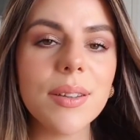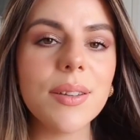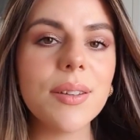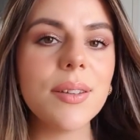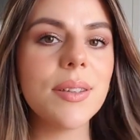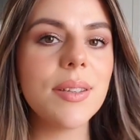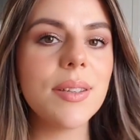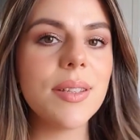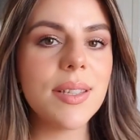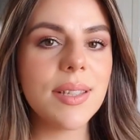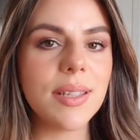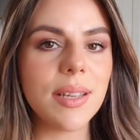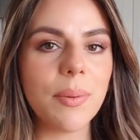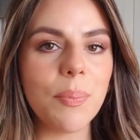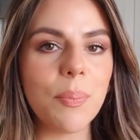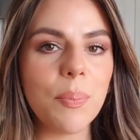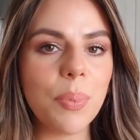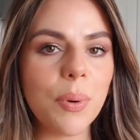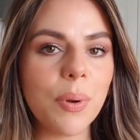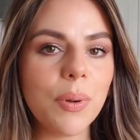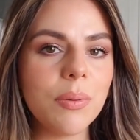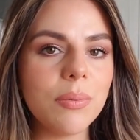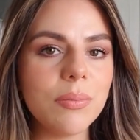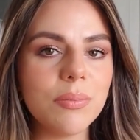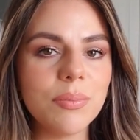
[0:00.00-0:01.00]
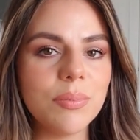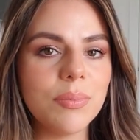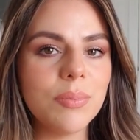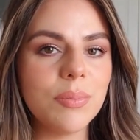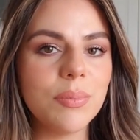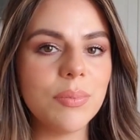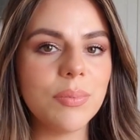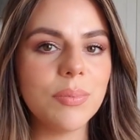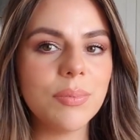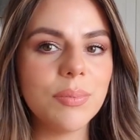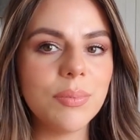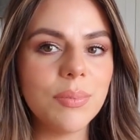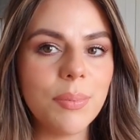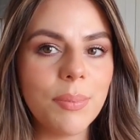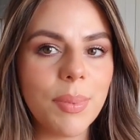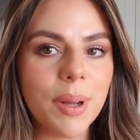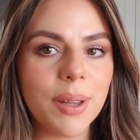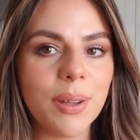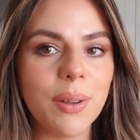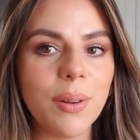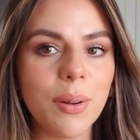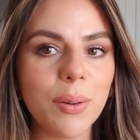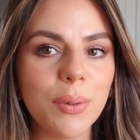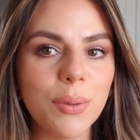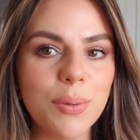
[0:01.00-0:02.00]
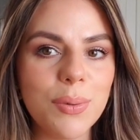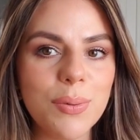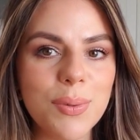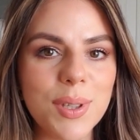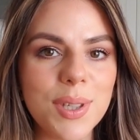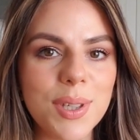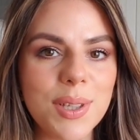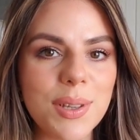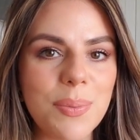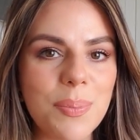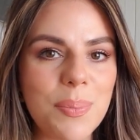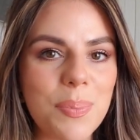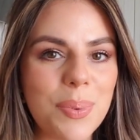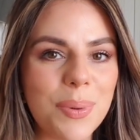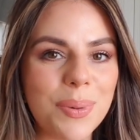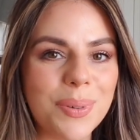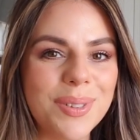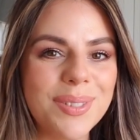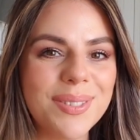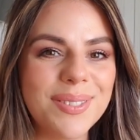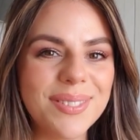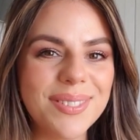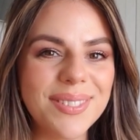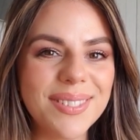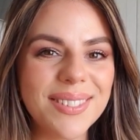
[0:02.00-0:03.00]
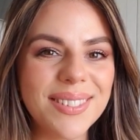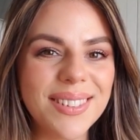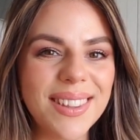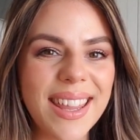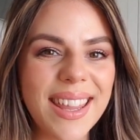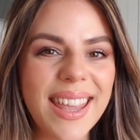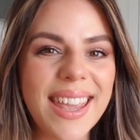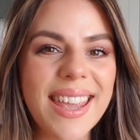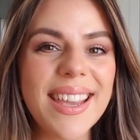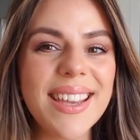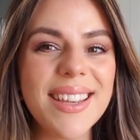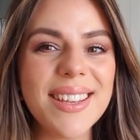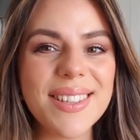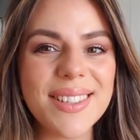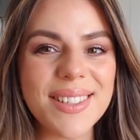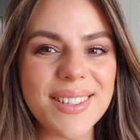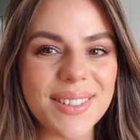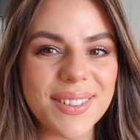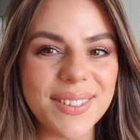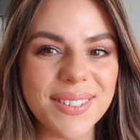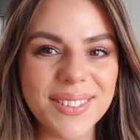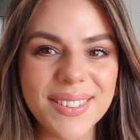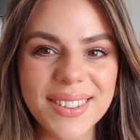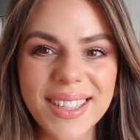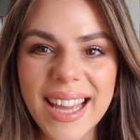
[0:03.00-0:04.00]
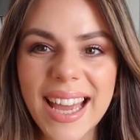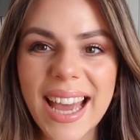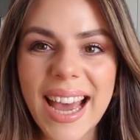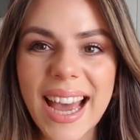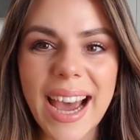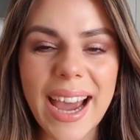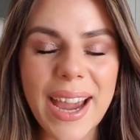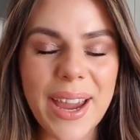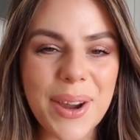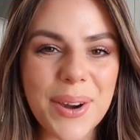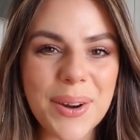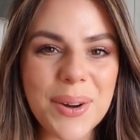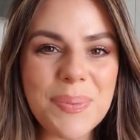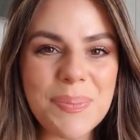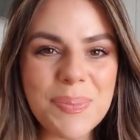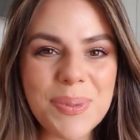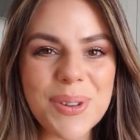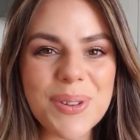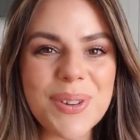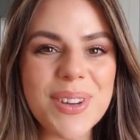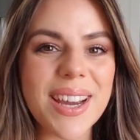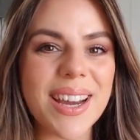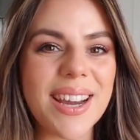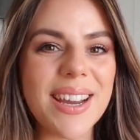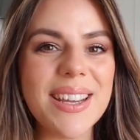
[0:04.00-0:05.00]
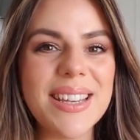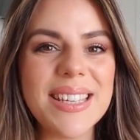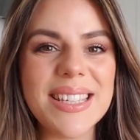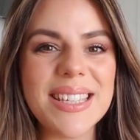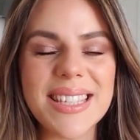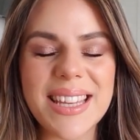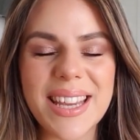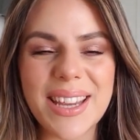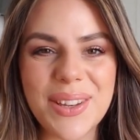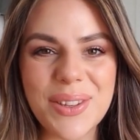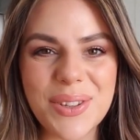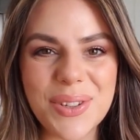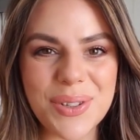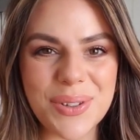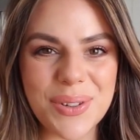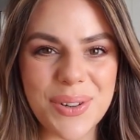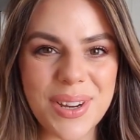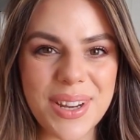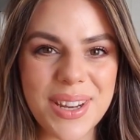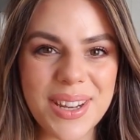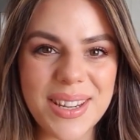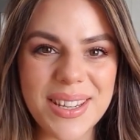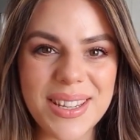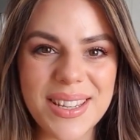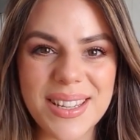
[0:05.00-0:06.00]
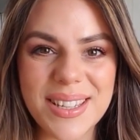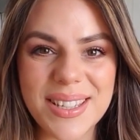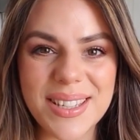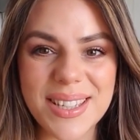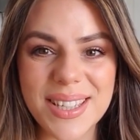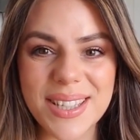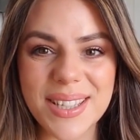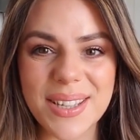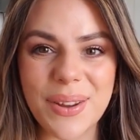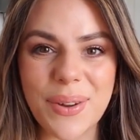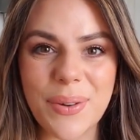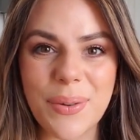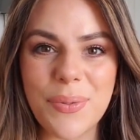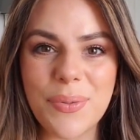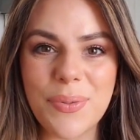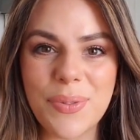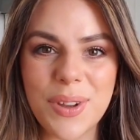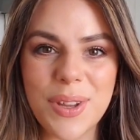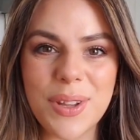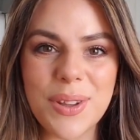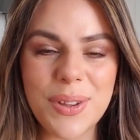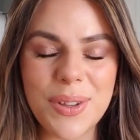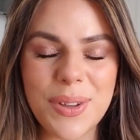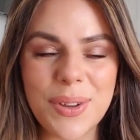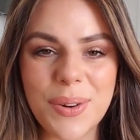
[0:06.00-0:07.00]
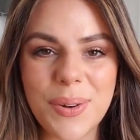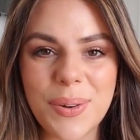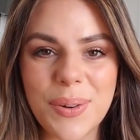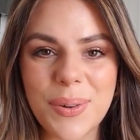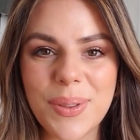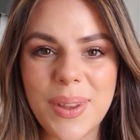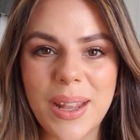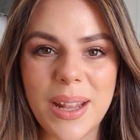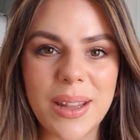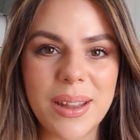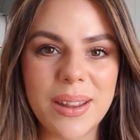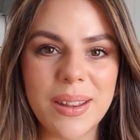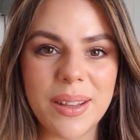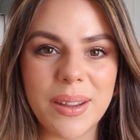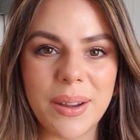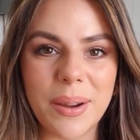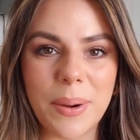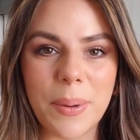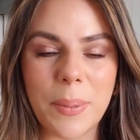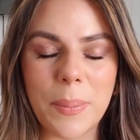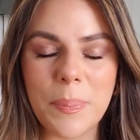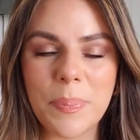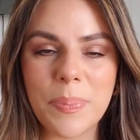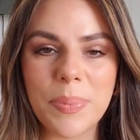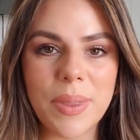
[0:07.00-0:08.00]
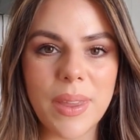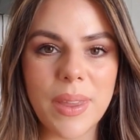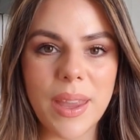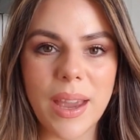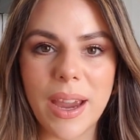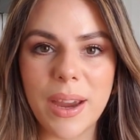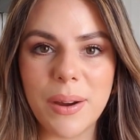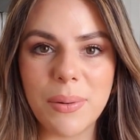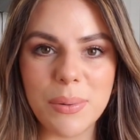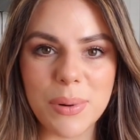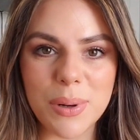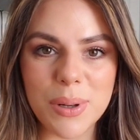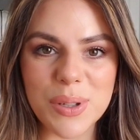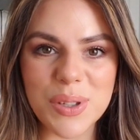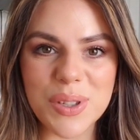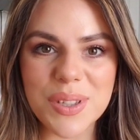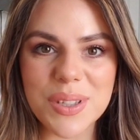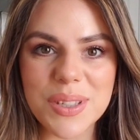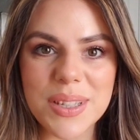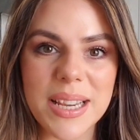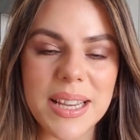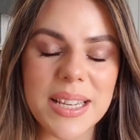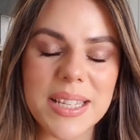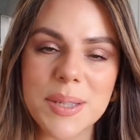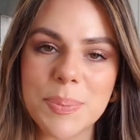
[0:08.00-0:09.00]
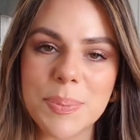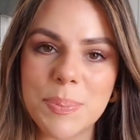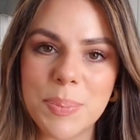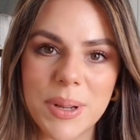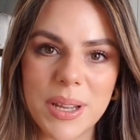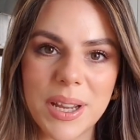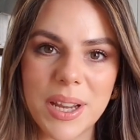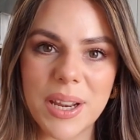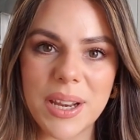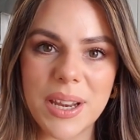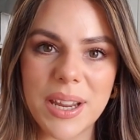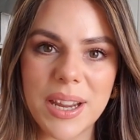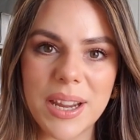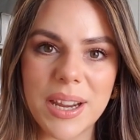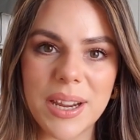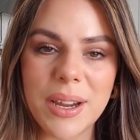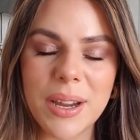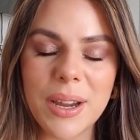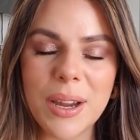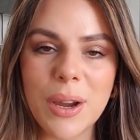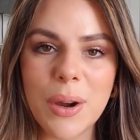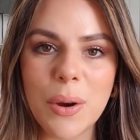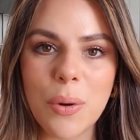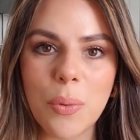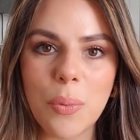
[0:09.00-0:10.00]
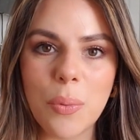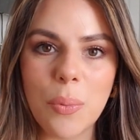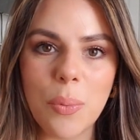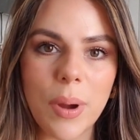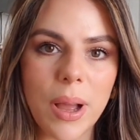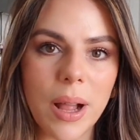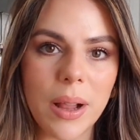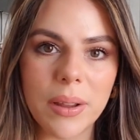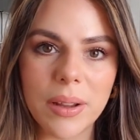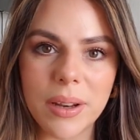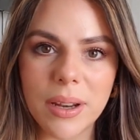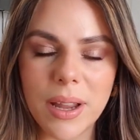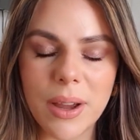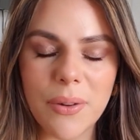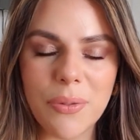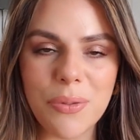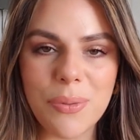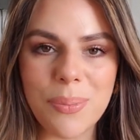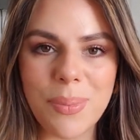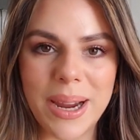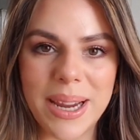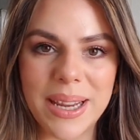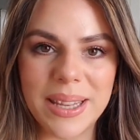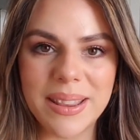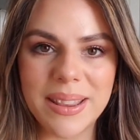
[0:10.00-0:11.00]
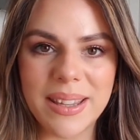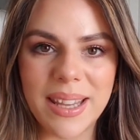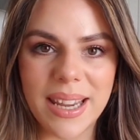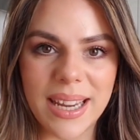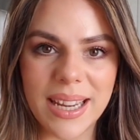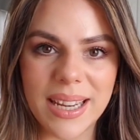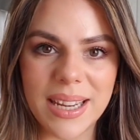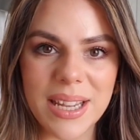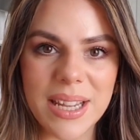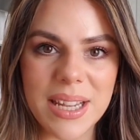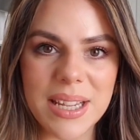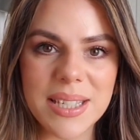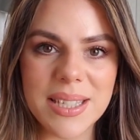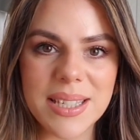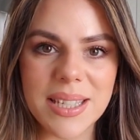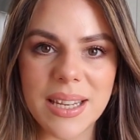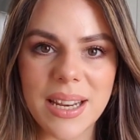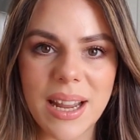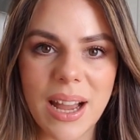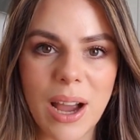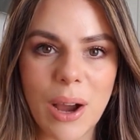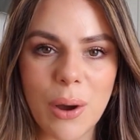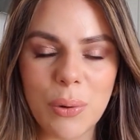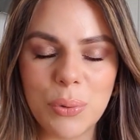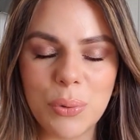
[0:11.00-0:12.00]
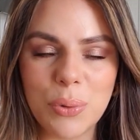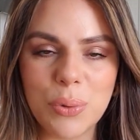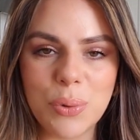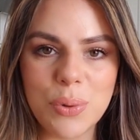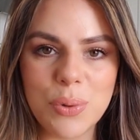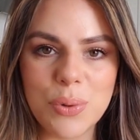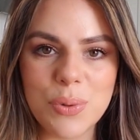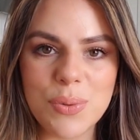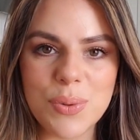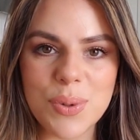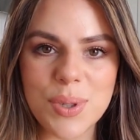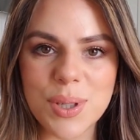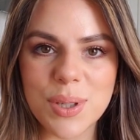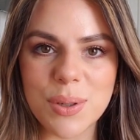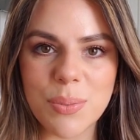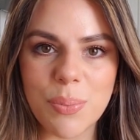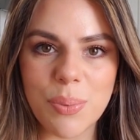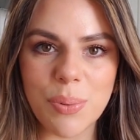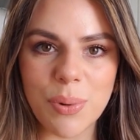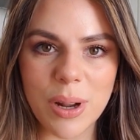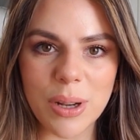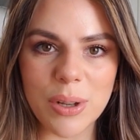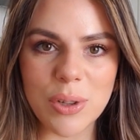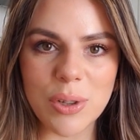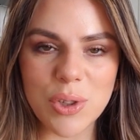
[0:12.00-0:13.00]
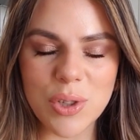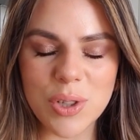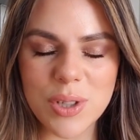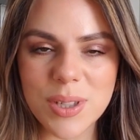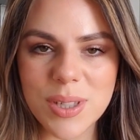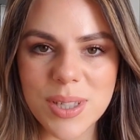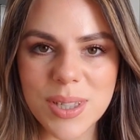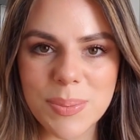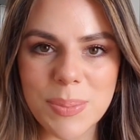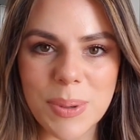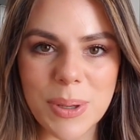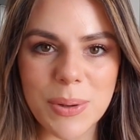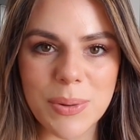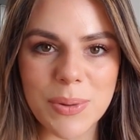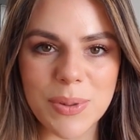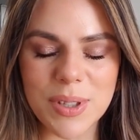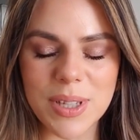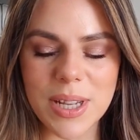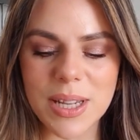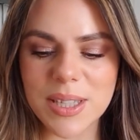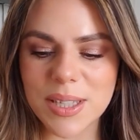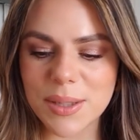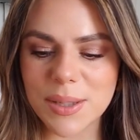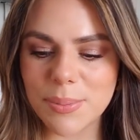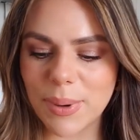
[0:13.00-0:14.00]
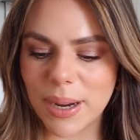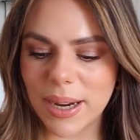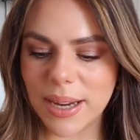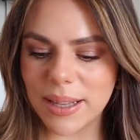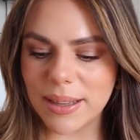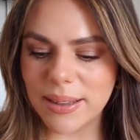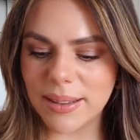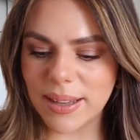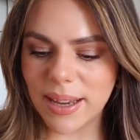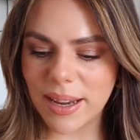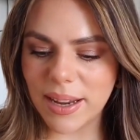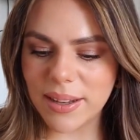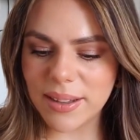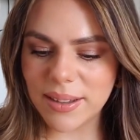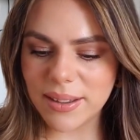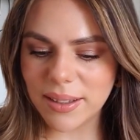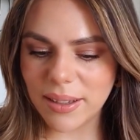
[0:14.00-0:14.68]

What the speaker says: Simple, but not too simple. So I hope you guys enjoyed this video that I was explaining well enough my techniques and how to use the brushes, because that's my intent.